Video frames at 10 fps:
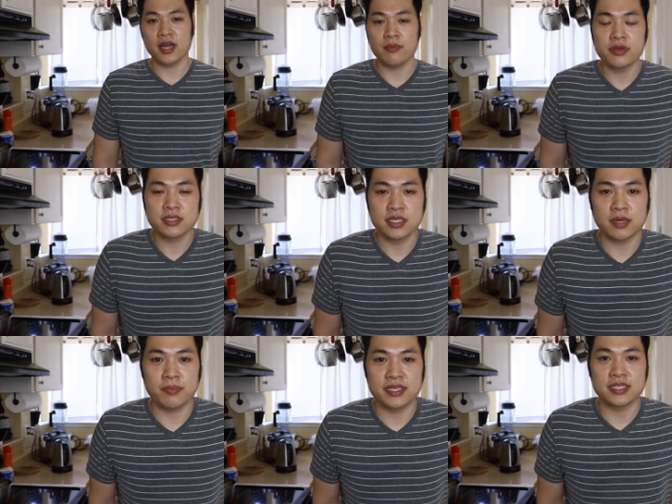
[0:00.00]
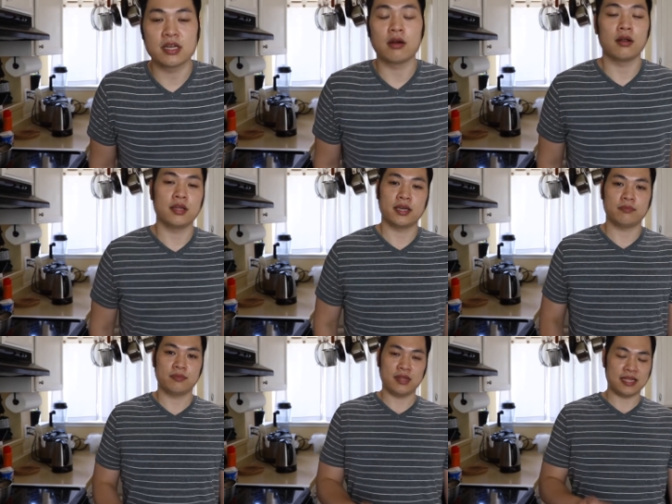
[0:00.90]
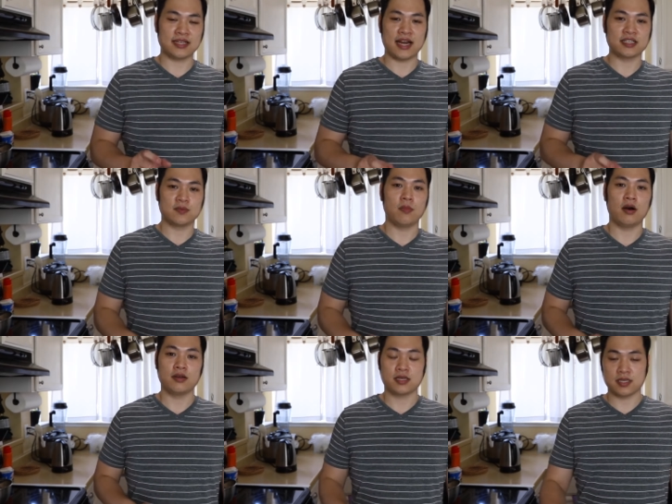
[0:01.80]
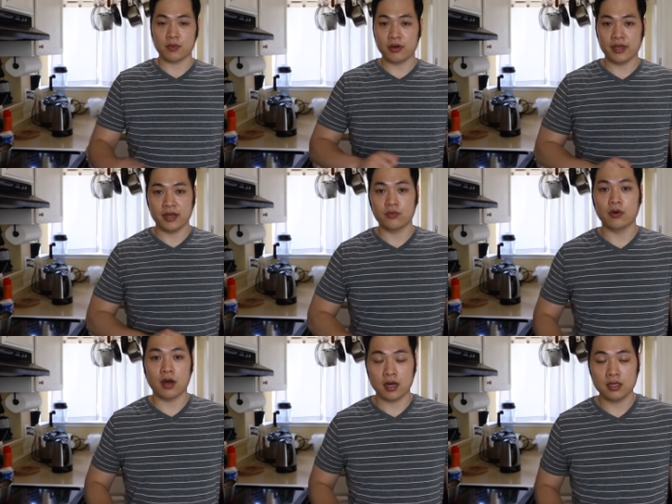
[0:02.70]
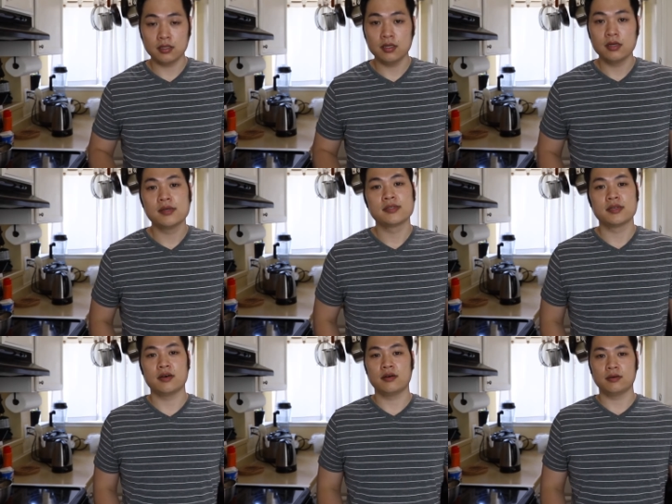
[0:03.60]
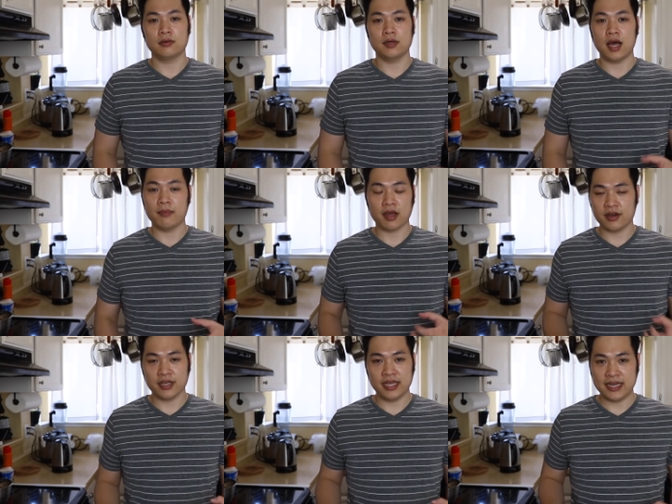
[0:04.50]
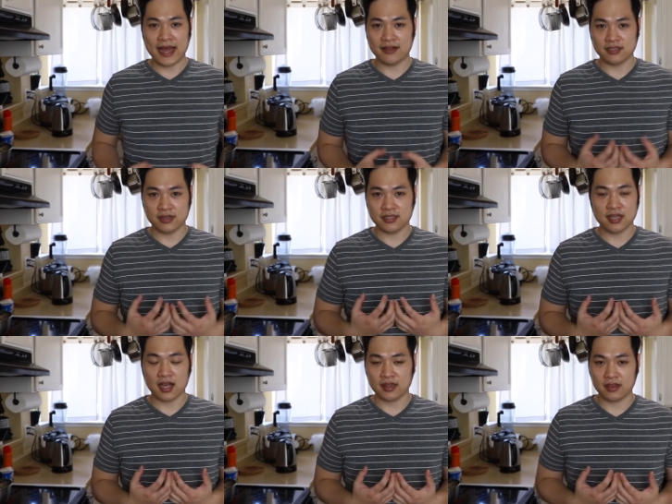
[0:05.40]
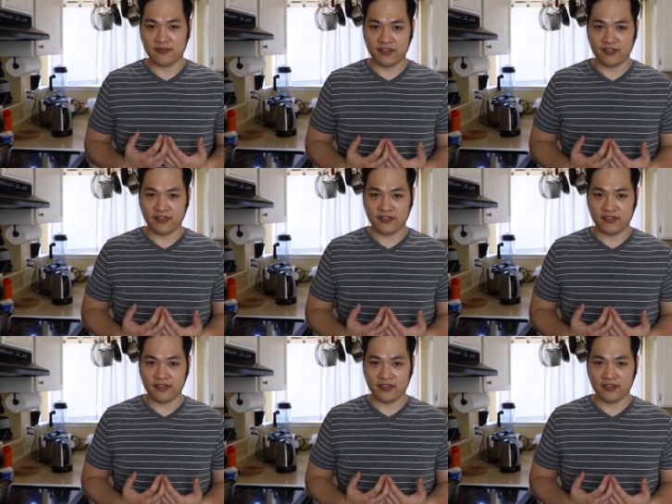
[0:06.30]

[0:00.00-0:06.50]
I'm using a piece of garlic that's kind of small is because I'm going in raw. So I'm not cooking it down, so it's not the